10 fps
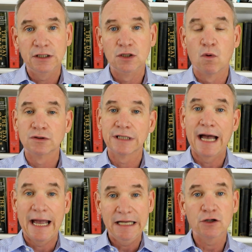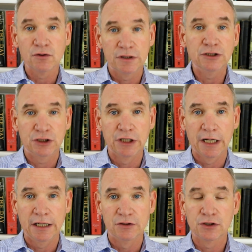you want to anchor this
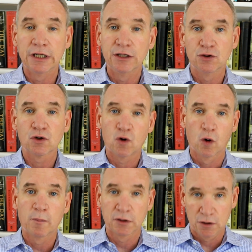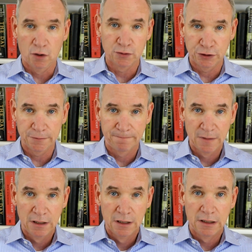change in your corporate culture.
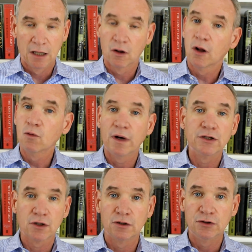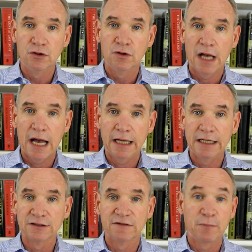Now, the only way you're going to do that
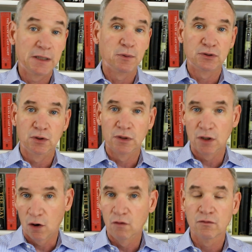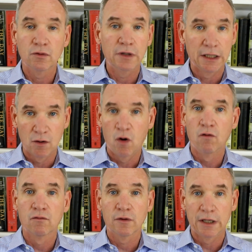is if people do it over and
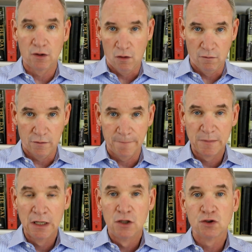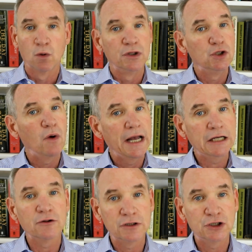over and over. So when you
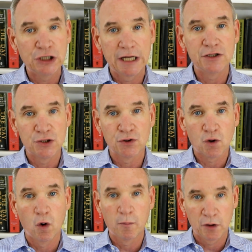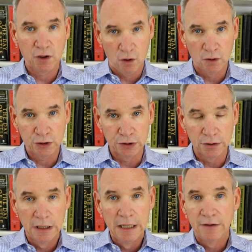anchor this change in your corporate
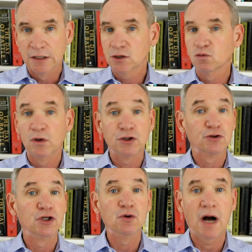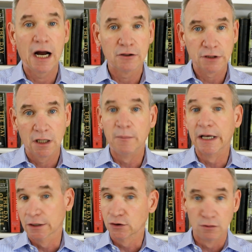culture, this is when your new hires come
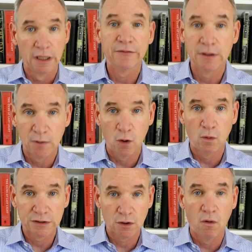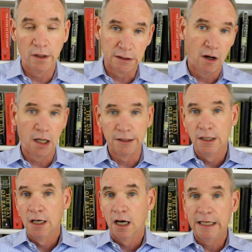in. You let them know what's going on.
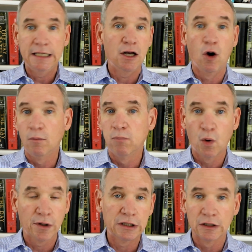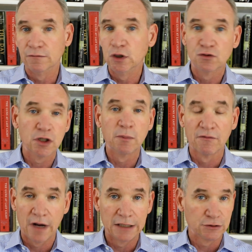Any onboarding of new
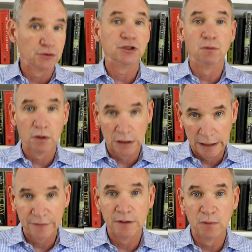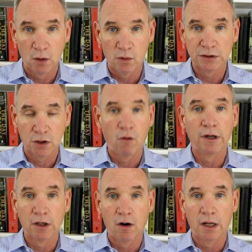supervisors, you want to let them know what's
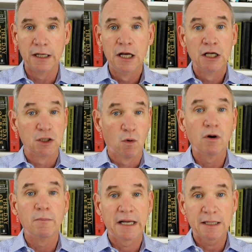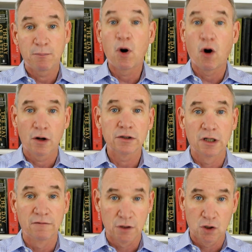going on. You want to make it part
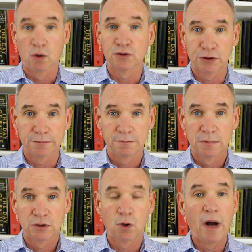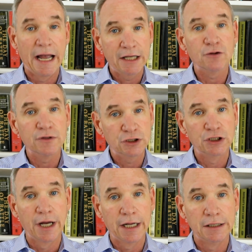of the culture. So anchor the
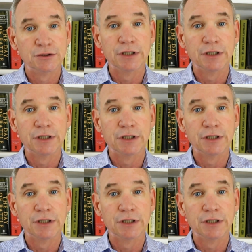change